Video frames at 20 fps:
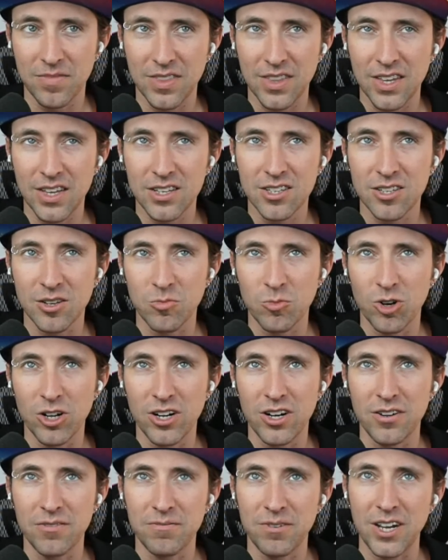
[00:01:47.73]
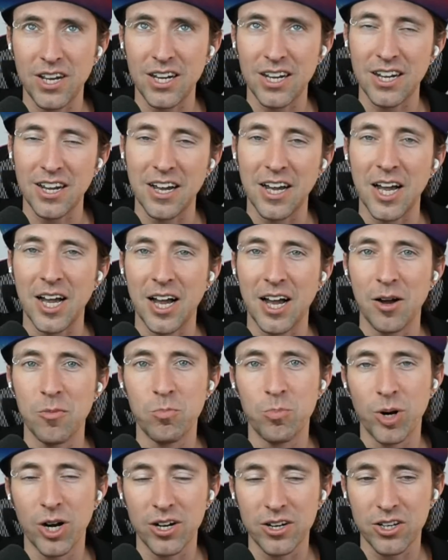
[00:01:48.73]
somewhat of a
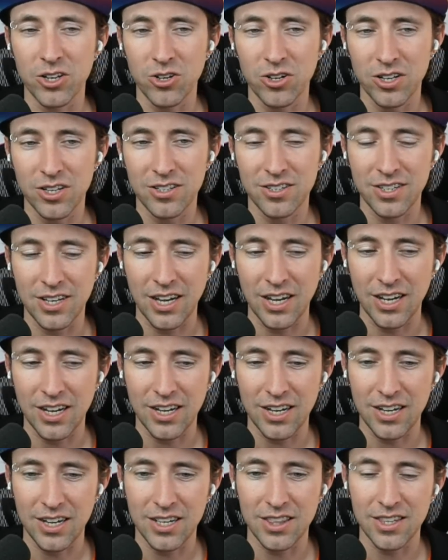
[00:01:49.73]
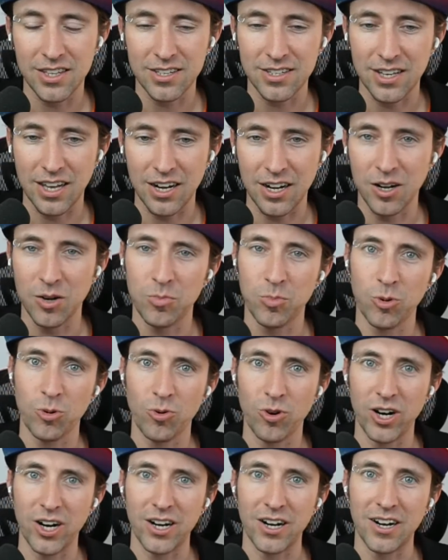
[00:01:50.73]
bug, you could say, in the setup
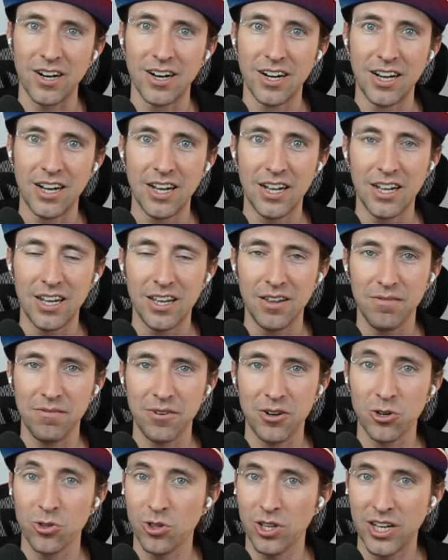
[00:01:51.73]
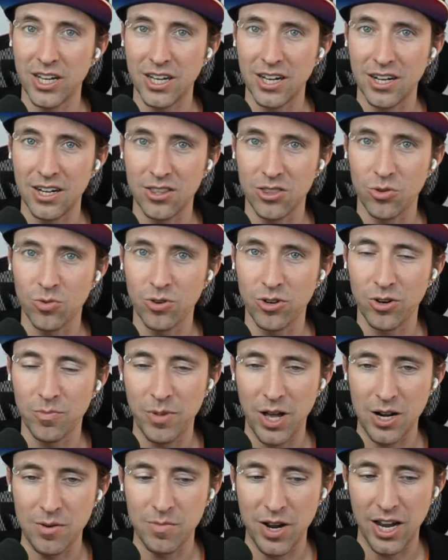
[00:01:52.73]
where if you're linking it through to
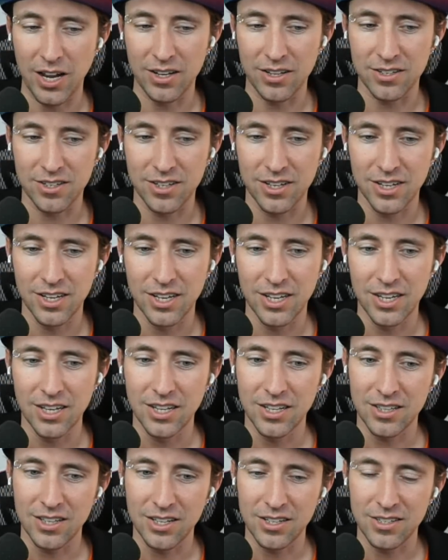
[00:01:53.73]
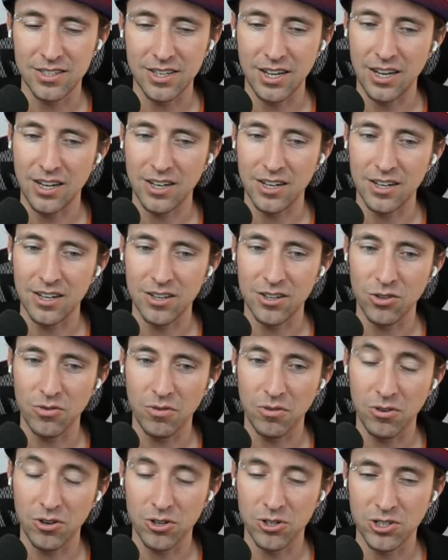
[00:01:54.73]
MetaMask, let's say
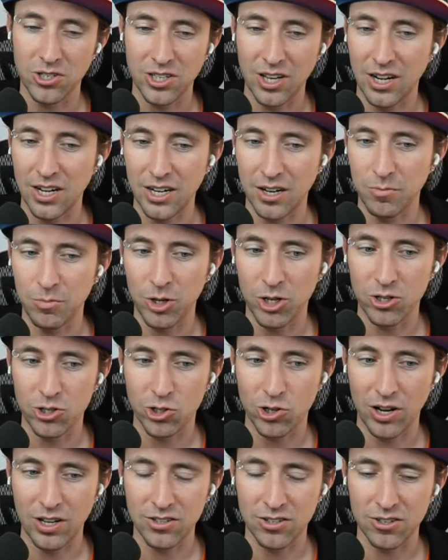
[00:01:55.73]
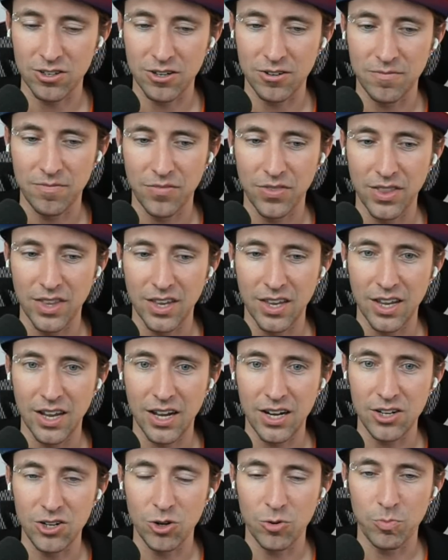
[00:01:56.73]
you're setting up your Trezor
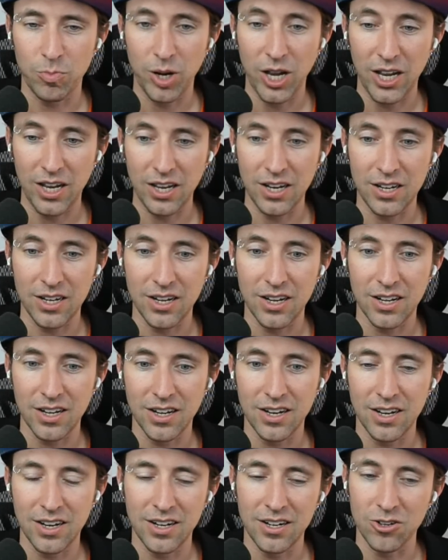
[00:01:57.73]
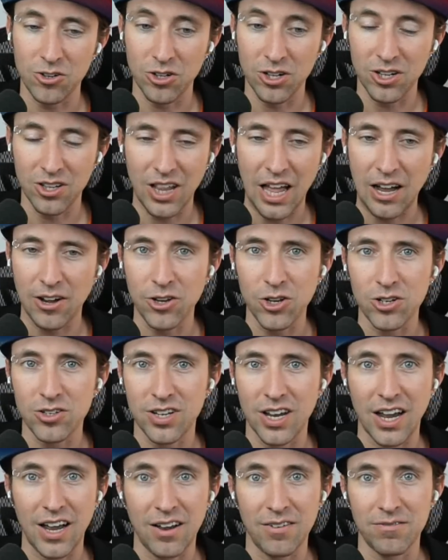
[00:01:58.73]
and your PIN, it'll allow you to
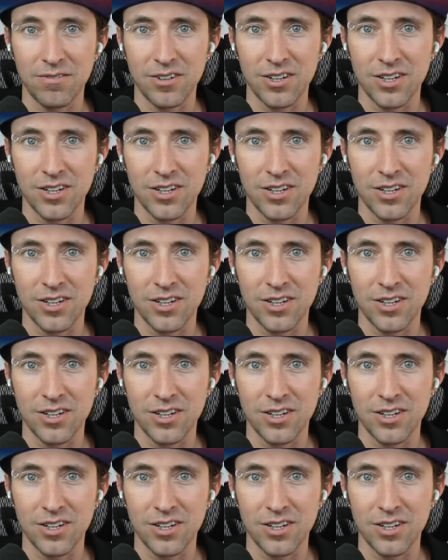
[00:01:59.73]
have